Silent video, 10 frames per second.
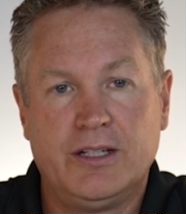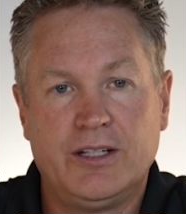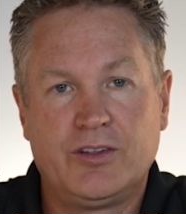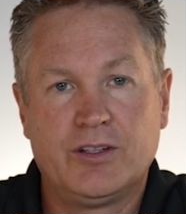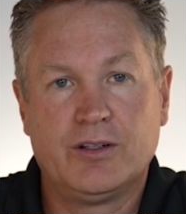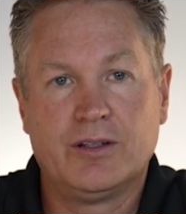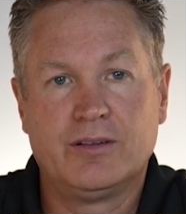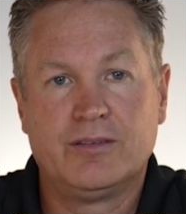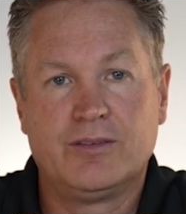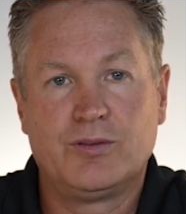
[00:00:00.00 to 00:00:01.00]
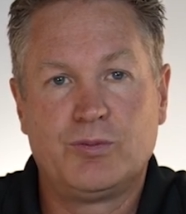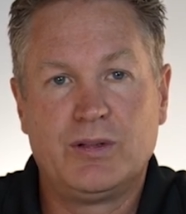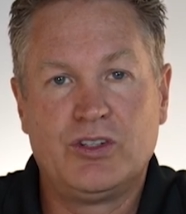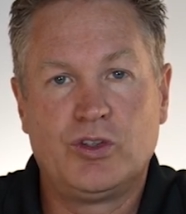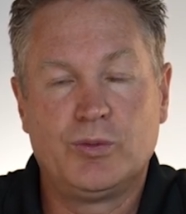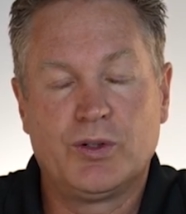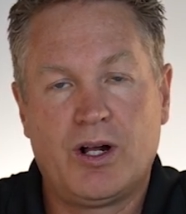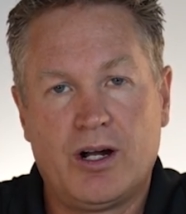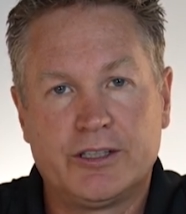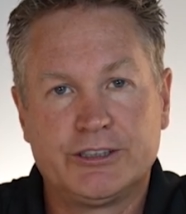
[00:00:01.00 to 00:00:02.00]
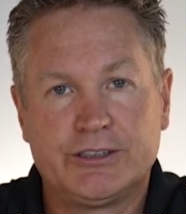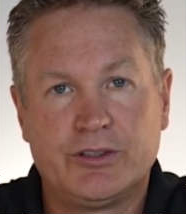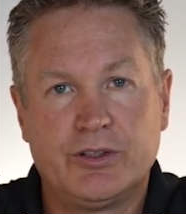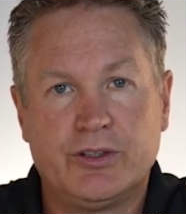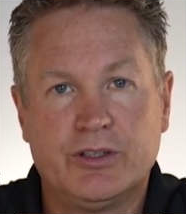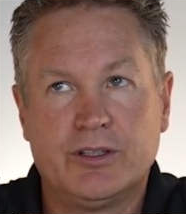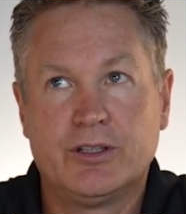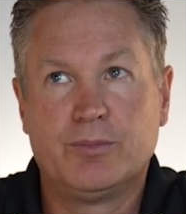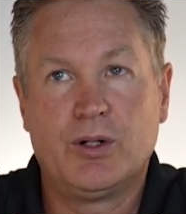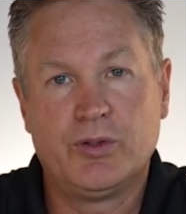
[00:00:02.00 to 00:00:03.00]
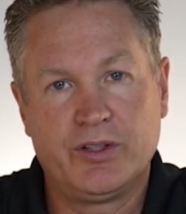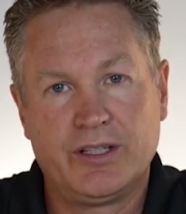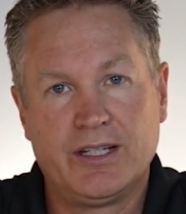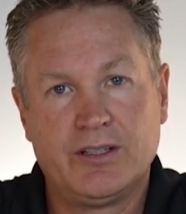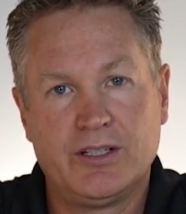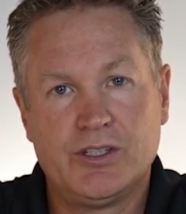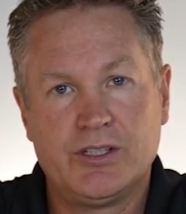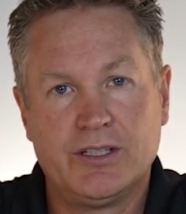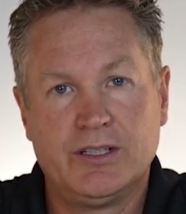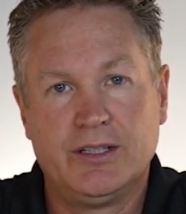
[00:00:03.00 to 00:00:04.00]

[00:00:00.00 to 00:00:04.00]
it's going to be super harsh to your opposing dentition.